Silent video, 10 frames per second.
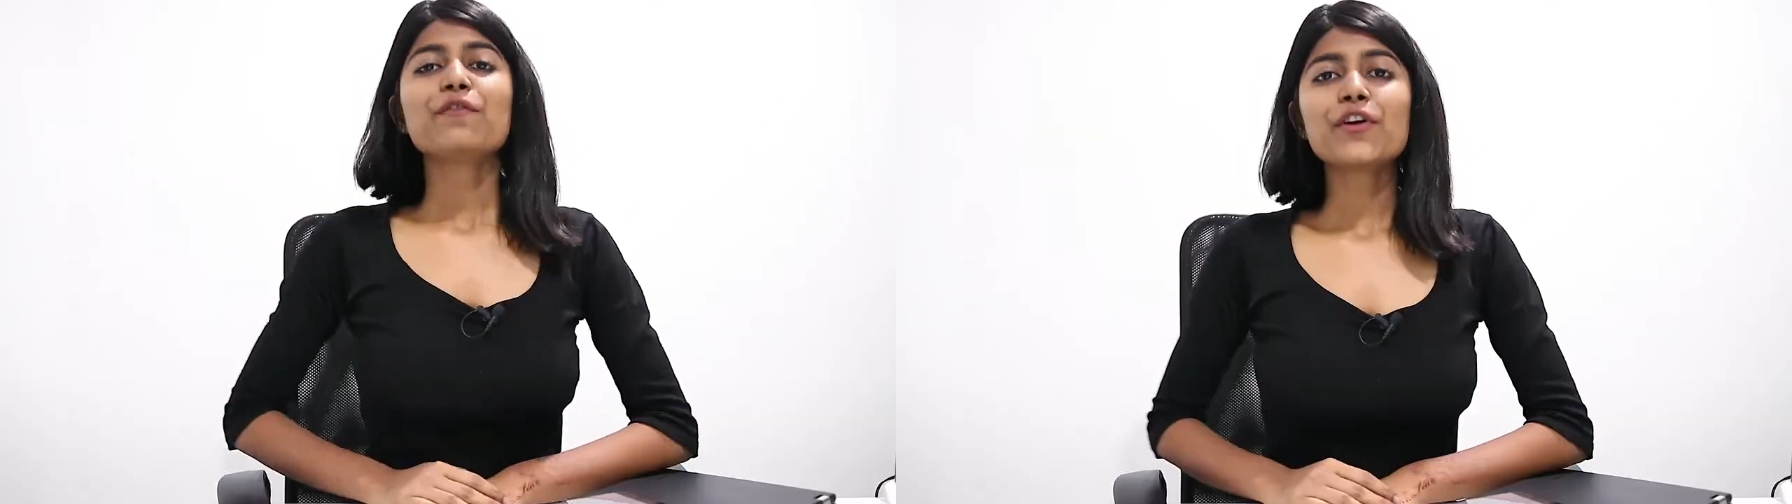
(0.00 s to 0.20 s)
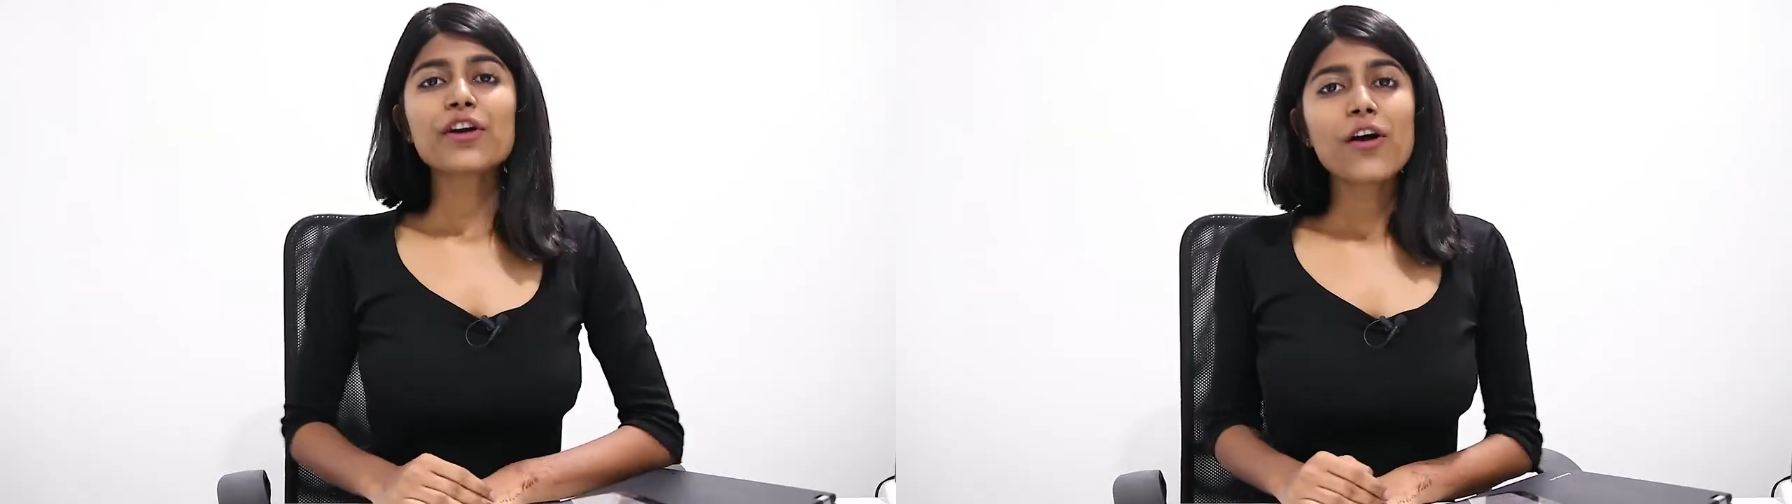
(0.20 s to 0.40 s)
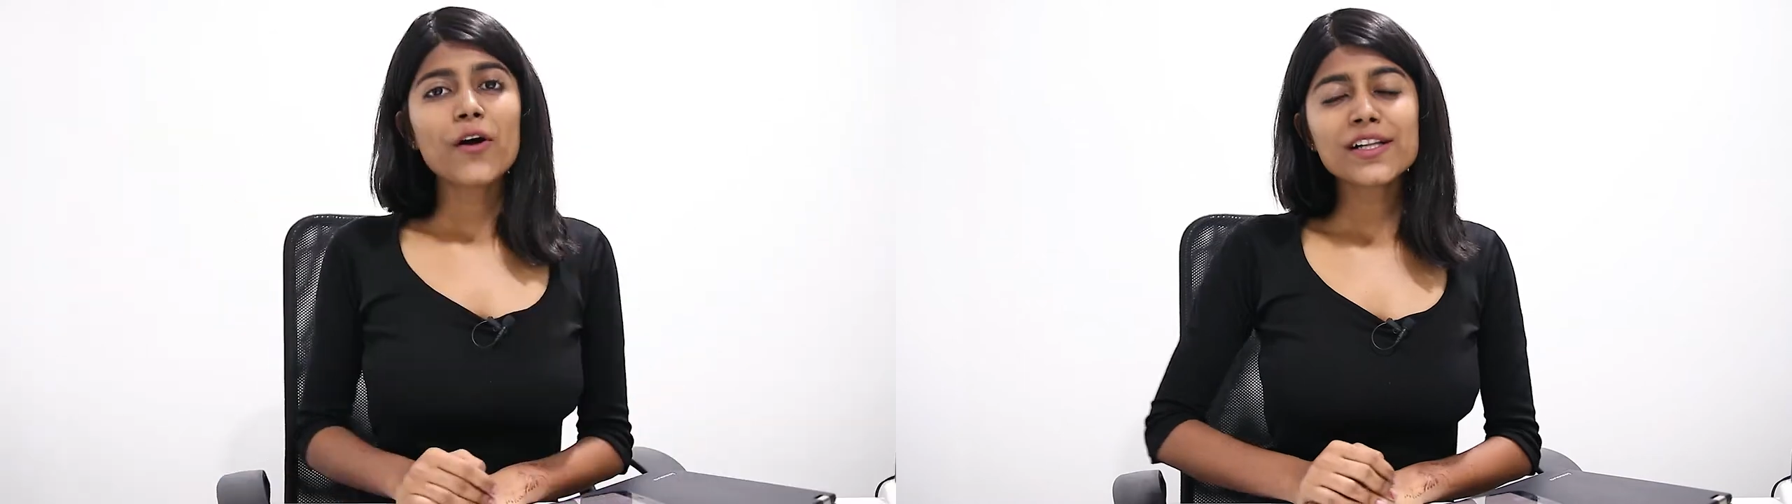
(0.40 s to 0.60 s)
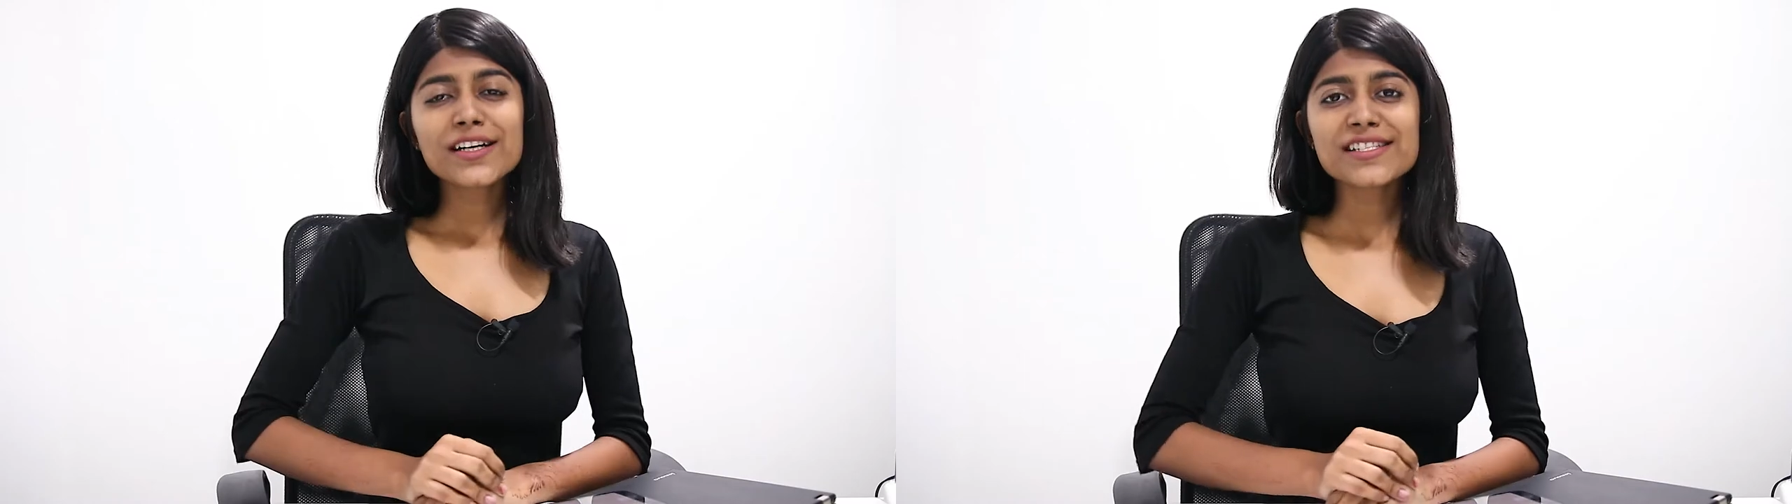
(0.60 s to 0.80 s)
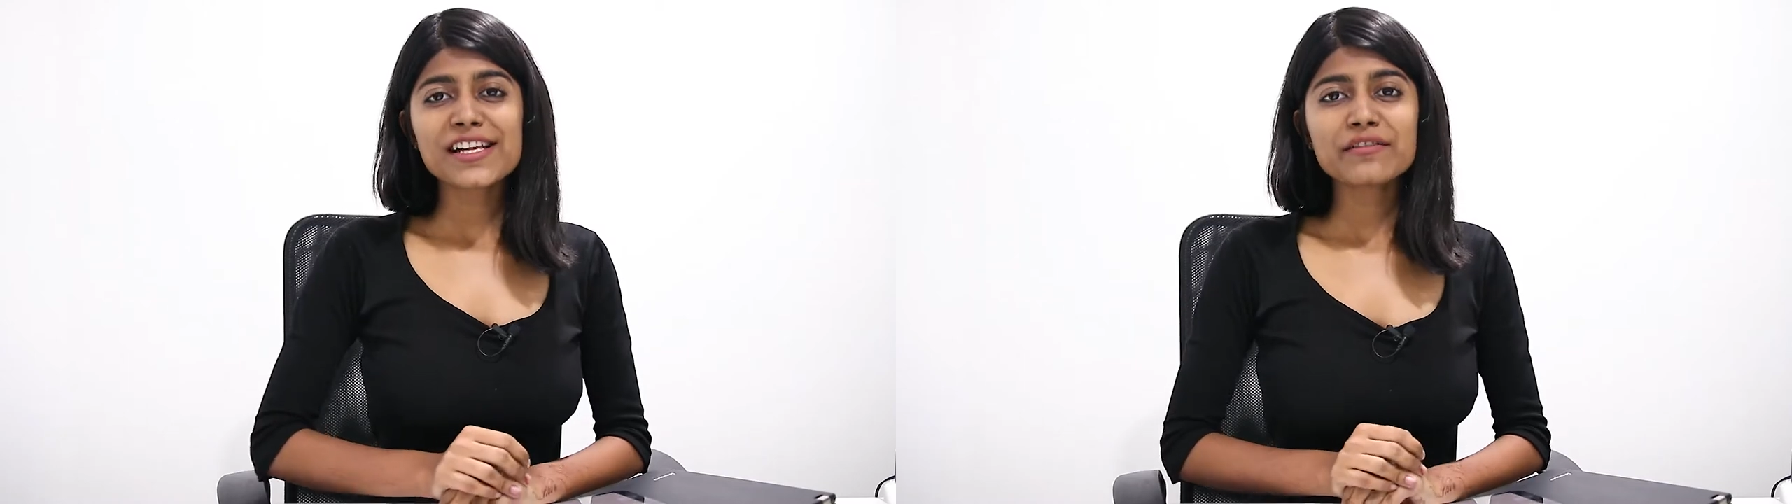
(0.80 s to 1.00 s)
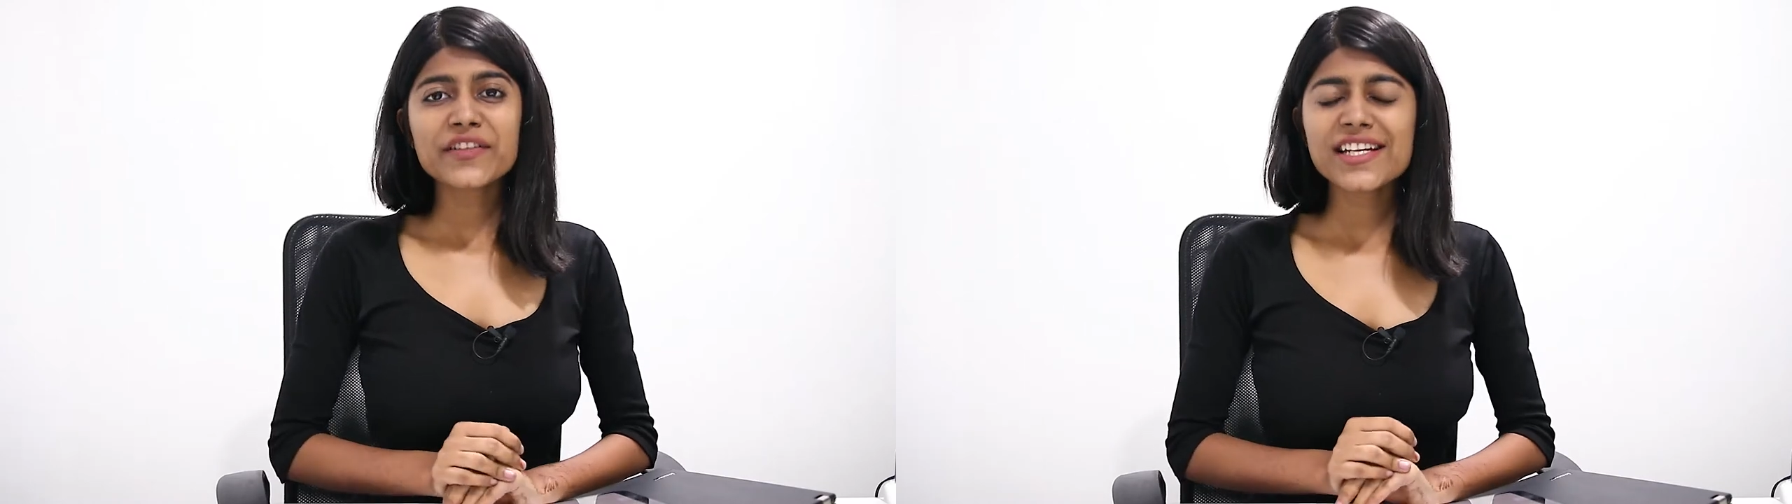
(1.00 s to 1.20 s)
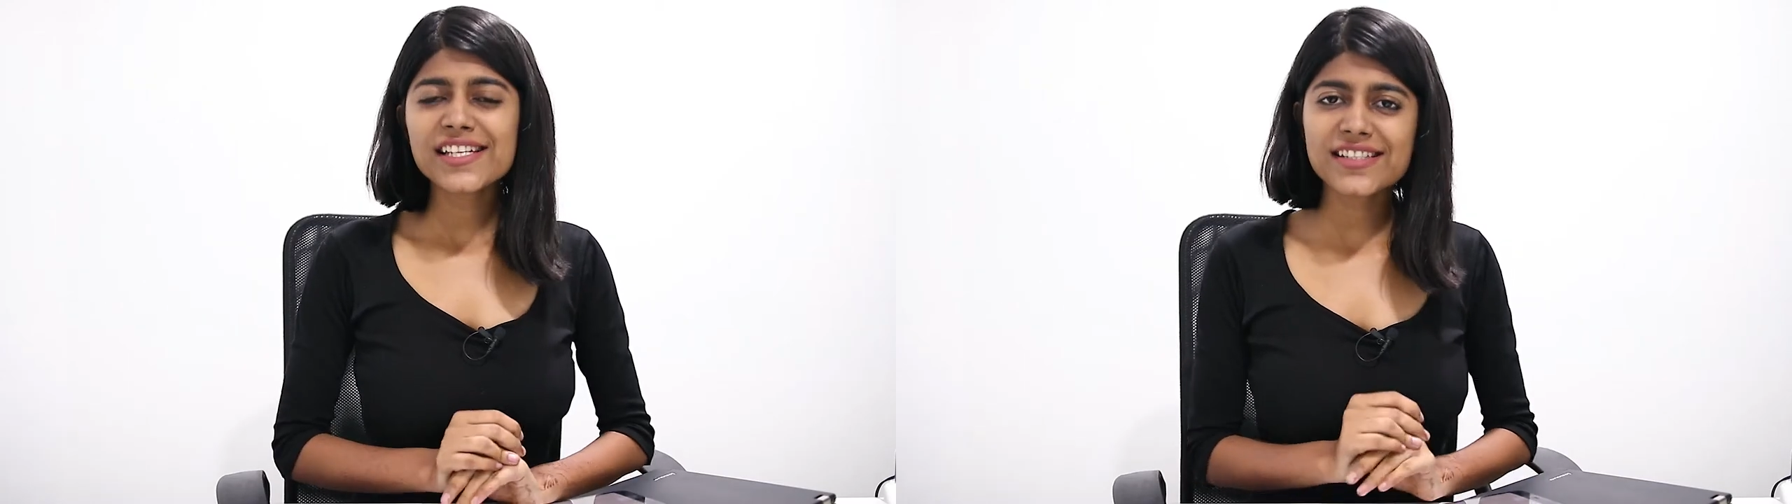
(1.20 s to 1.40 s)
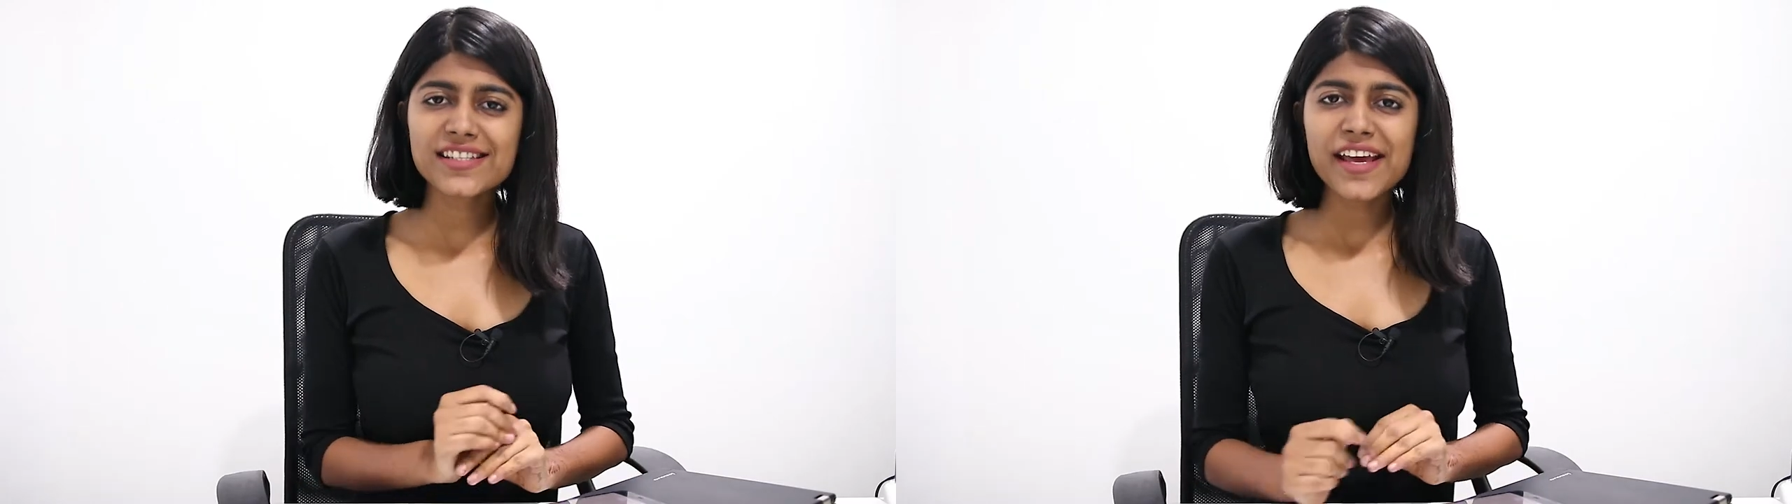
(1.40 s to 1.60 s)
For all our selfie
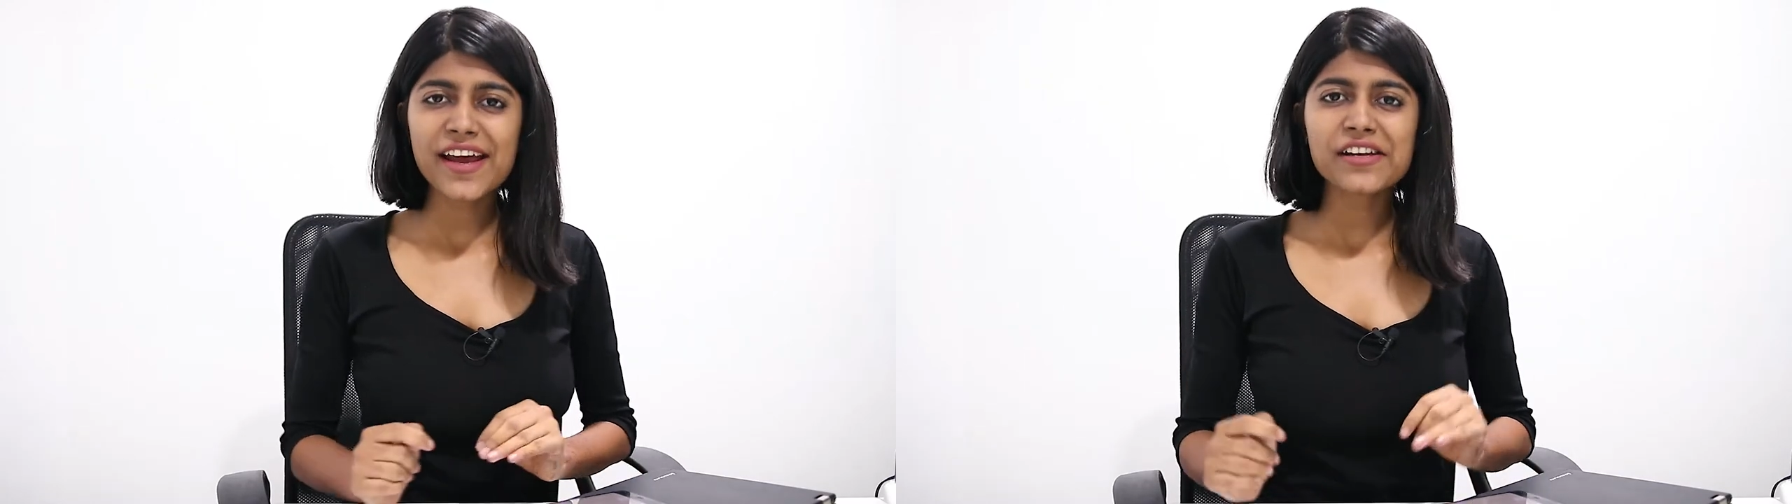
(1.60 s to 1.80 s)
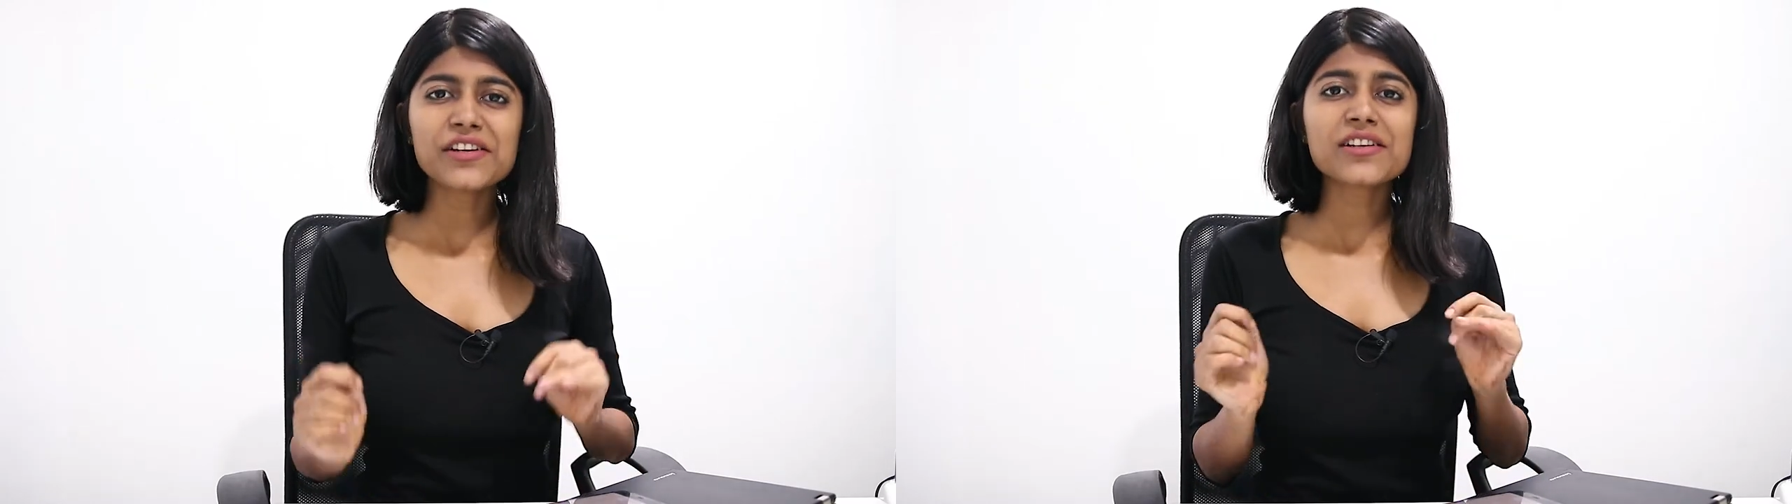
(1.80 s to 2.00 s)
addicts there,